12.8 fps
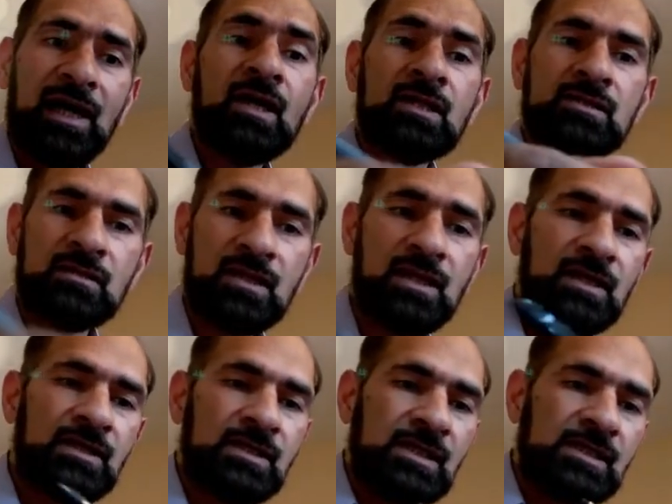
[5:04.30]
So
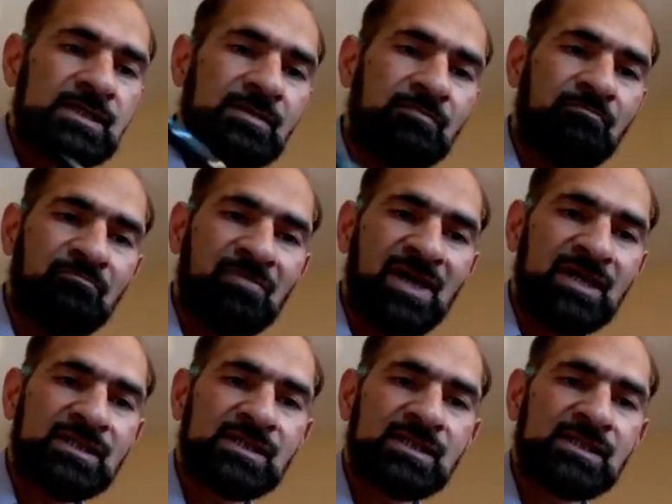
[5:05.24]
that is
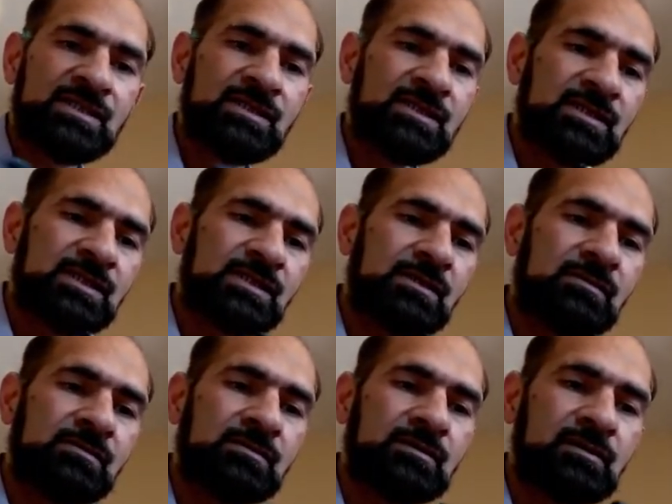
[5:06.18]
mass. So
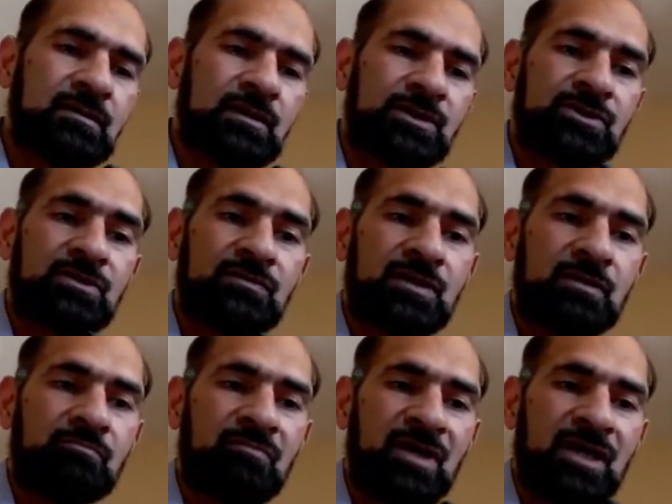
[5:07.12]
I should have
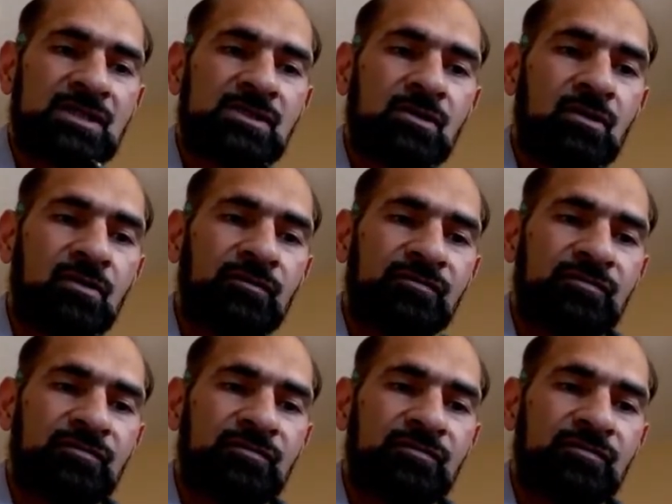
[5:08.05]
done mass of